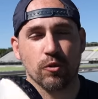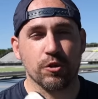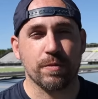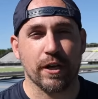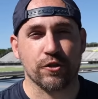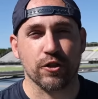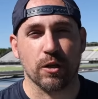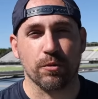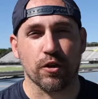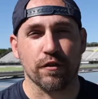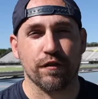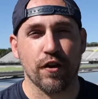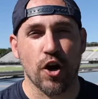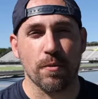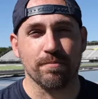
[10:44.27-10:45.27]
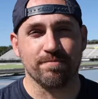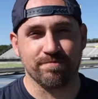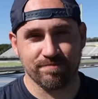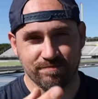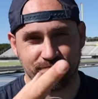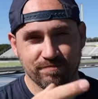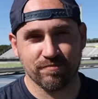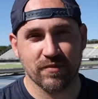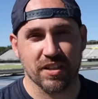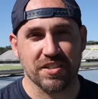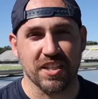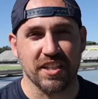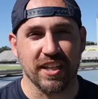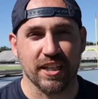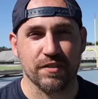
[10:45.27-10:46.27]
Respect your rubber and foam. I'll
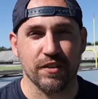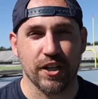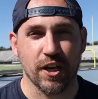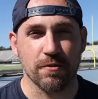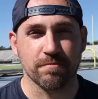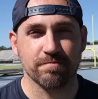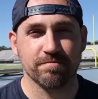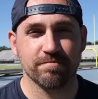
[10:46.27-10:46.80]
see you in the next video.